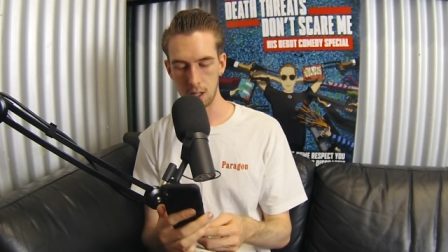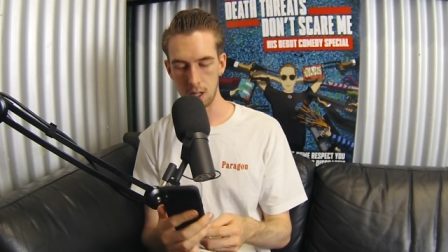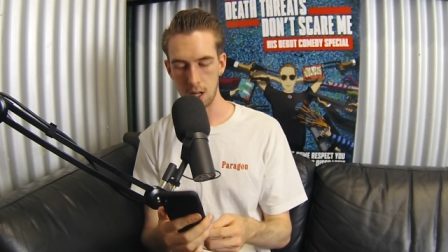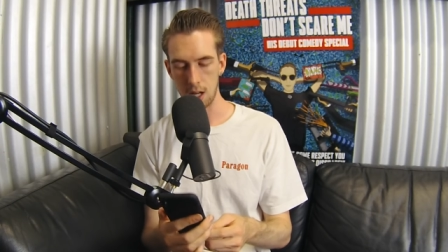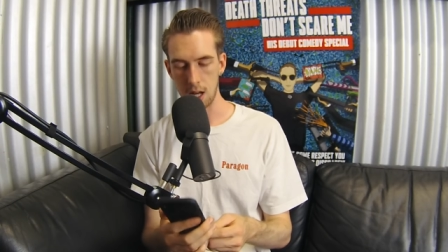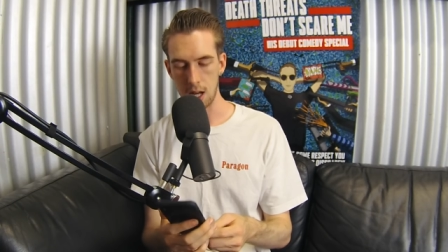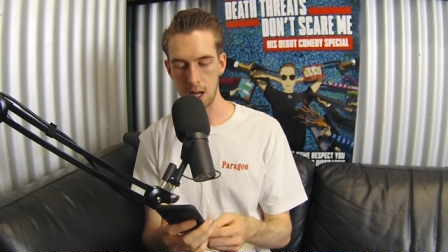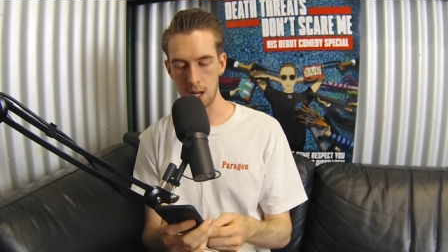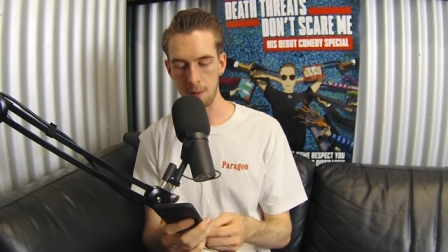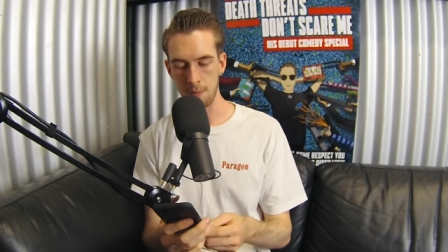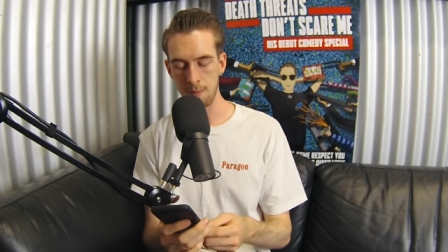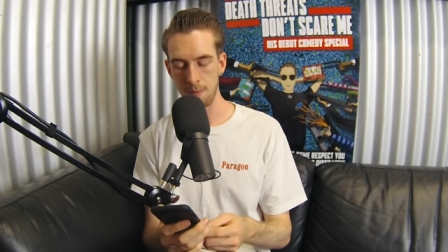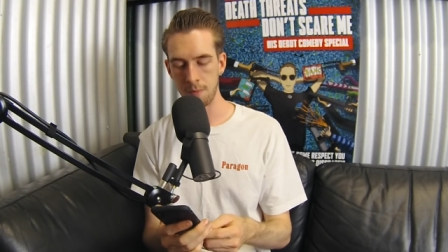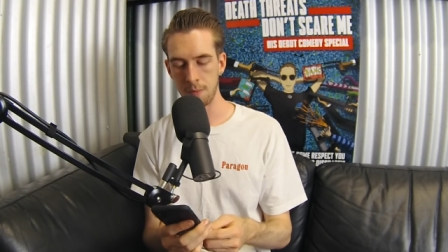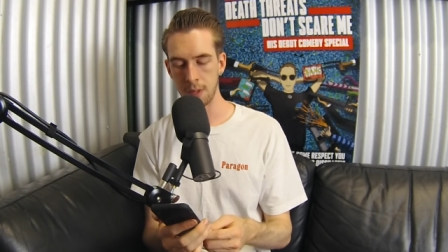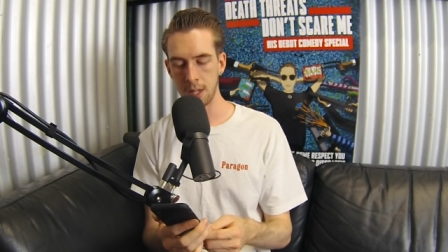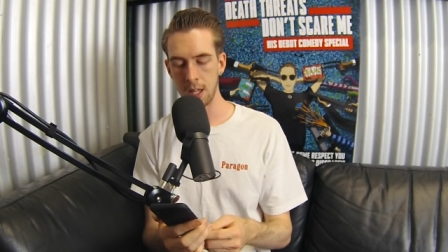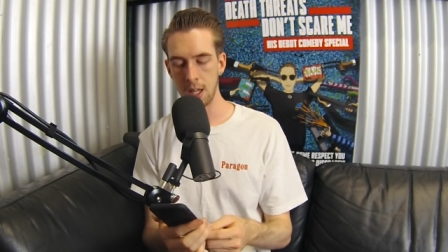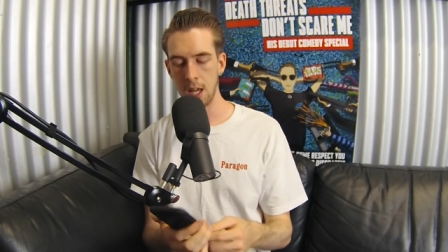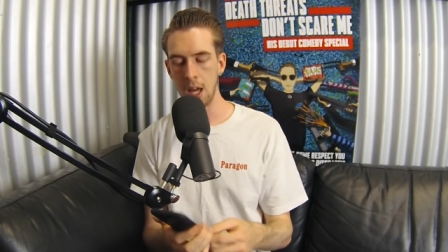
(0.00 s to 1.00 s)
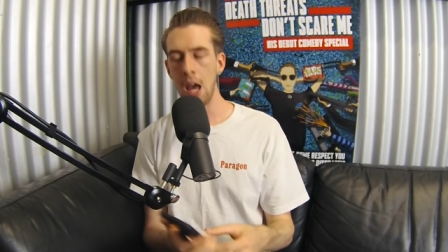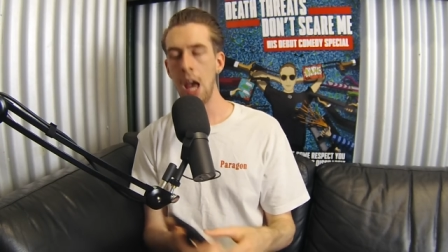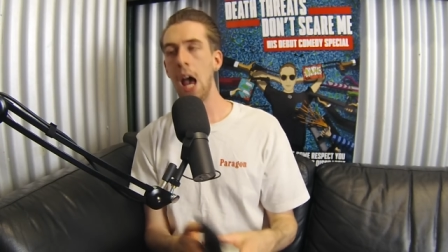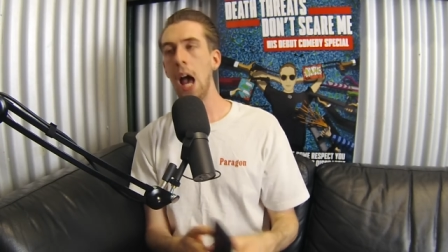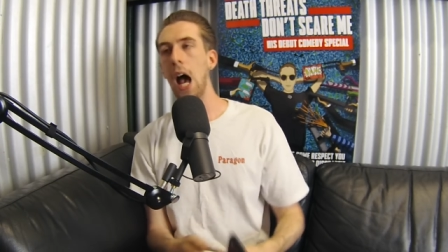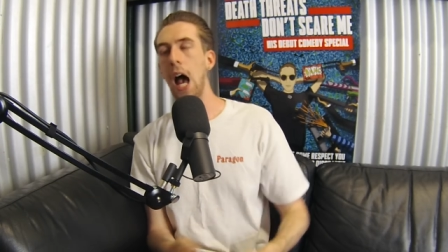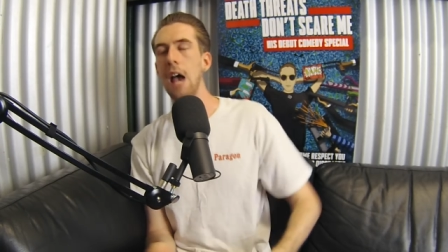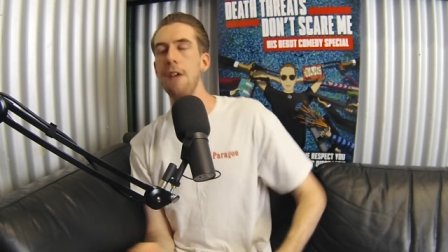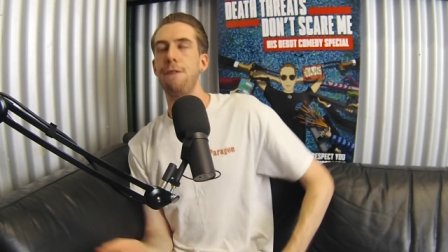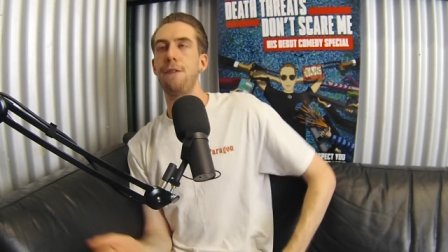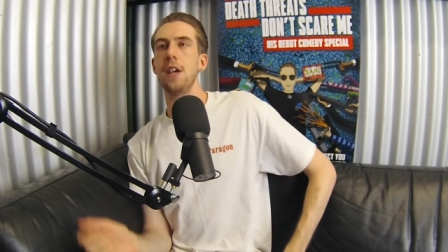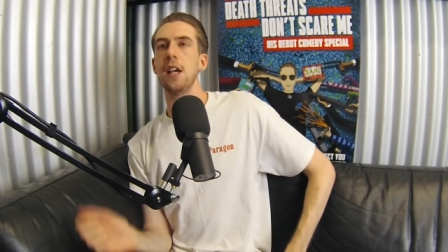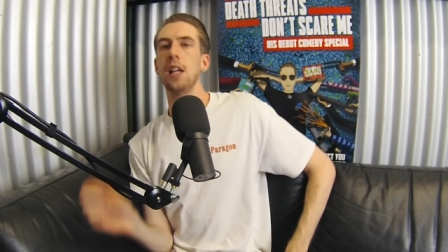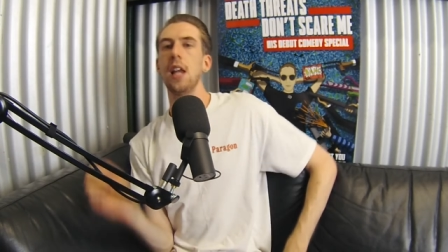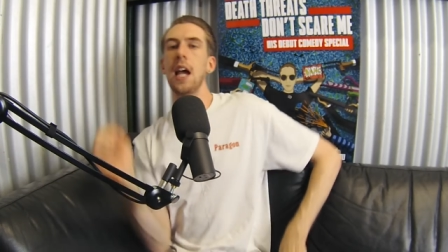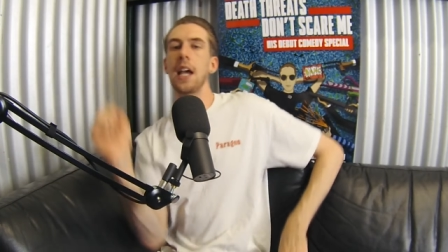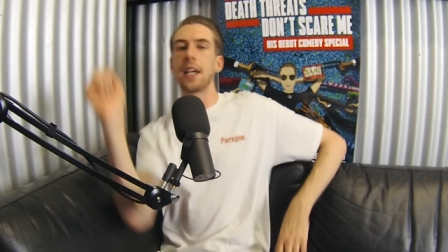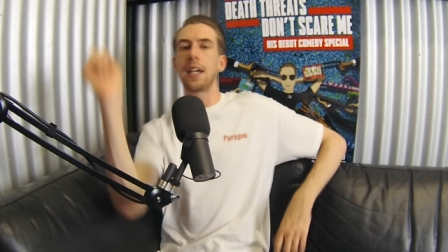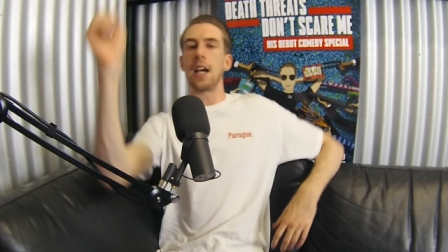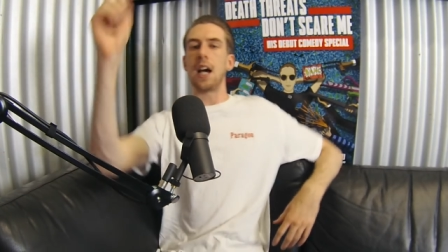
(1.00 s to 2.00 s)
Um, I feel
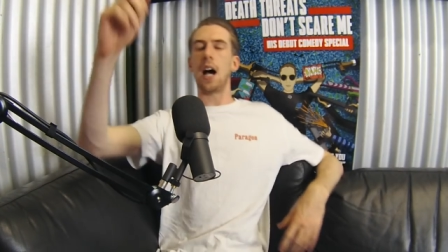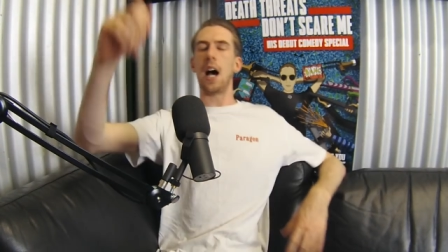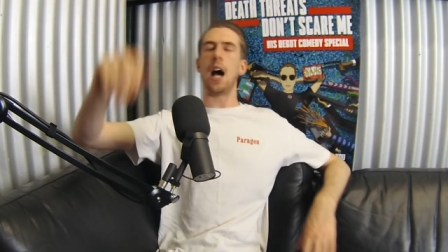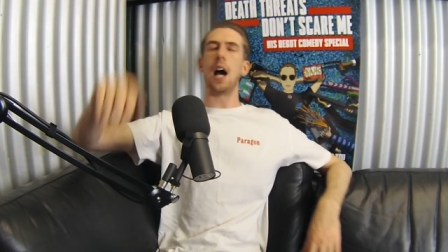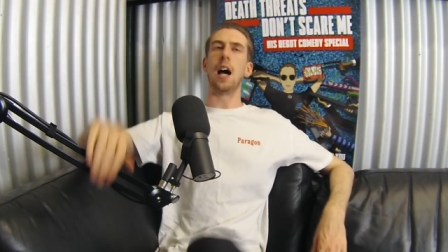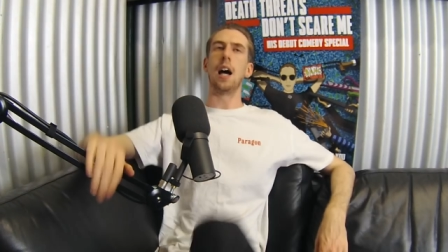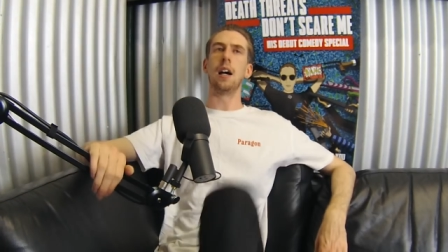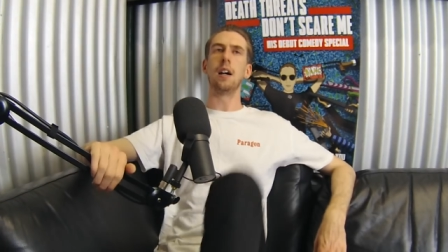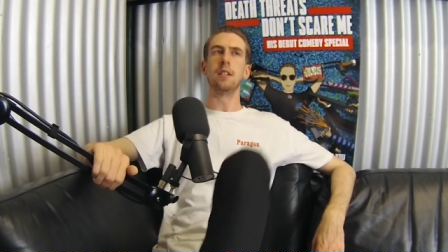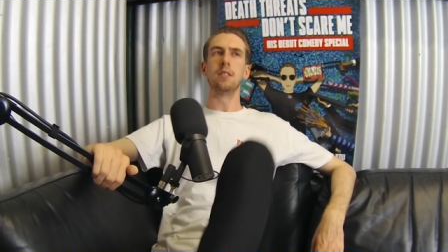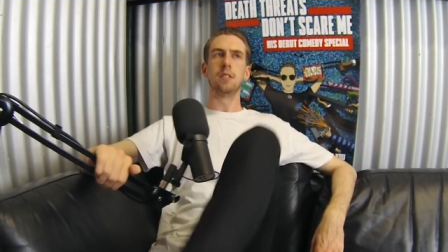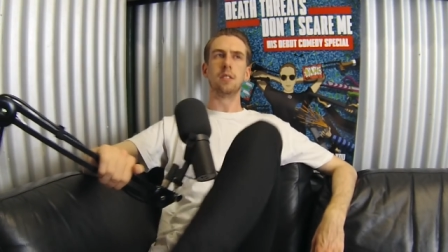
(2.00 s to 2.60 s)
like uh,